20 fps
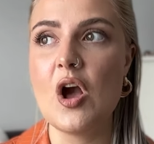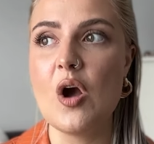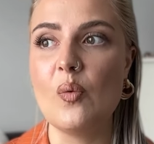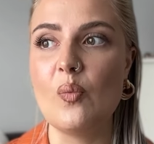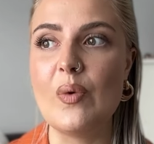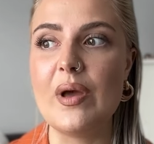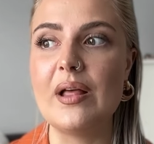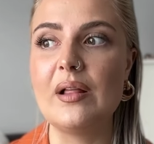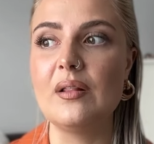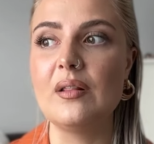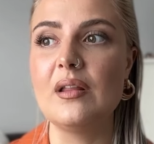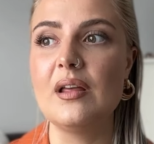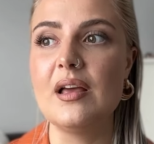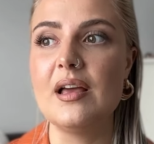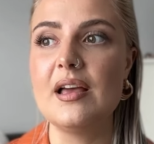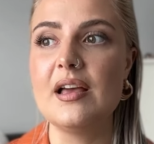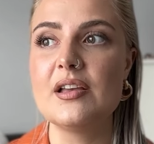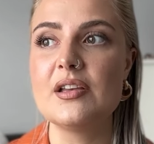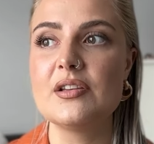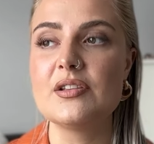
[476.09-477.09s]
will
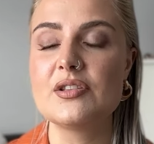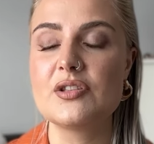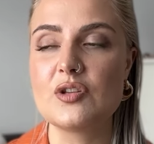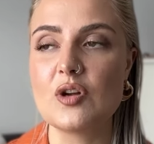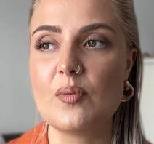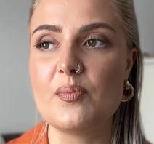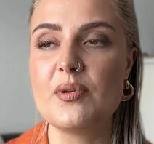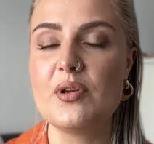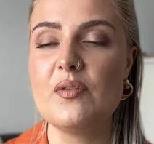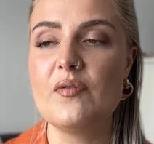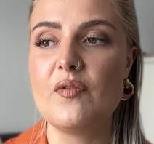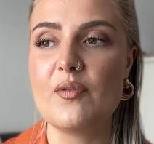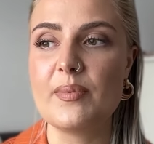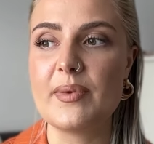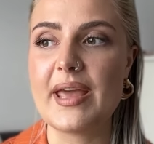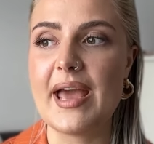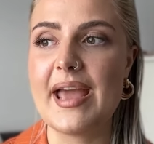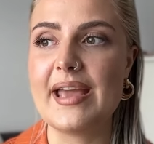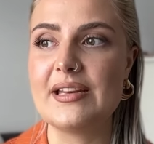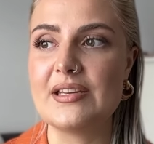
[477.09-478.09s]
stop you from
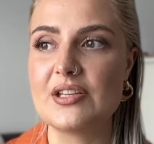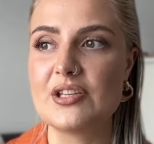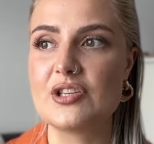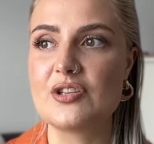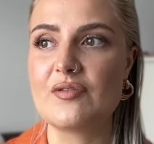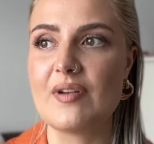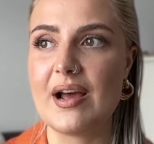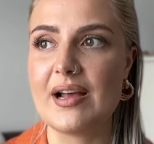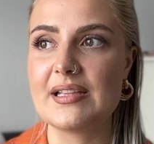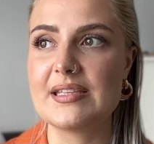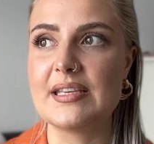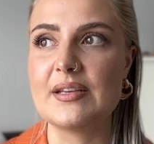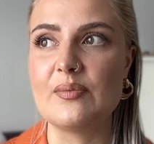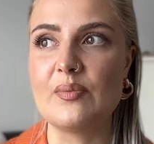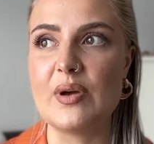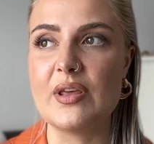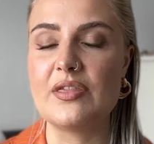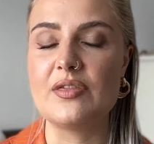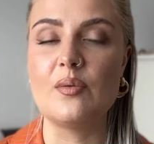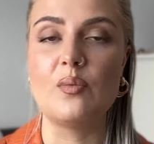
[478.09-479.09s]
getting distracted
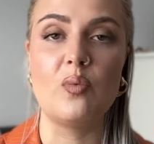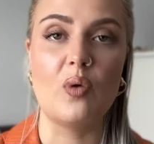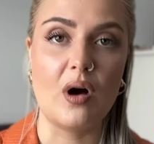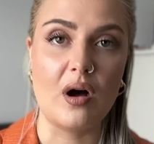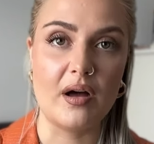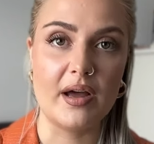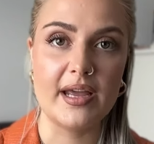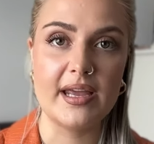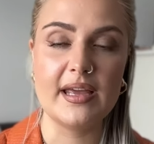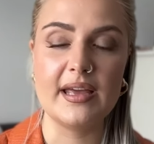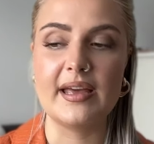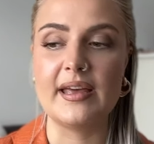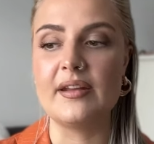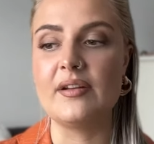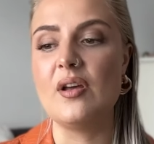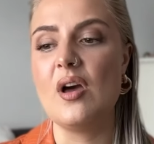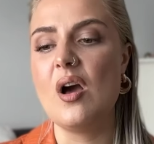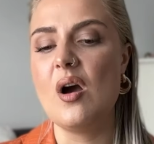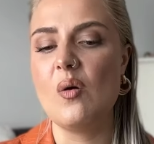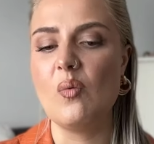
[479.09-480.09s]
with the why and
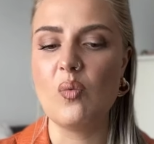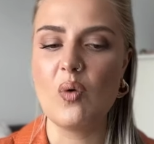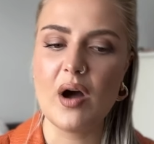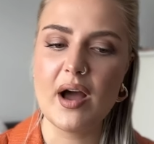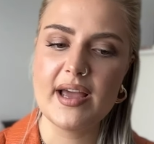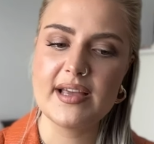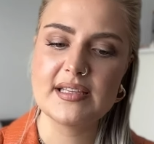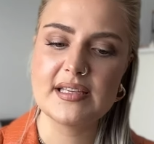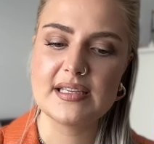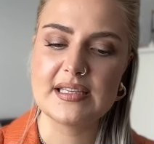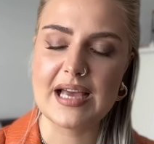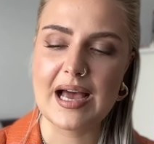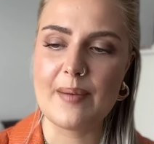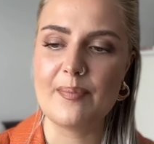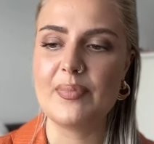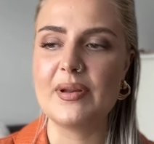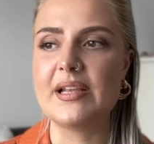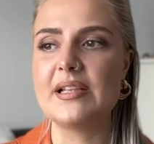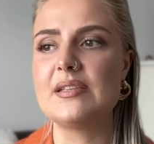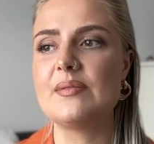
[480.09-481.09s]
why is this
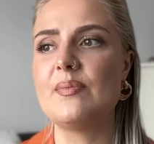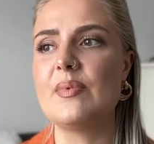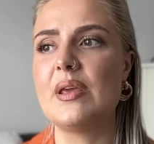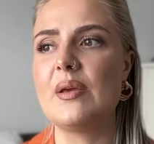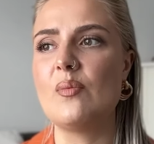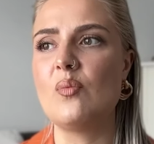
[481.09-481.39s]
happening to me?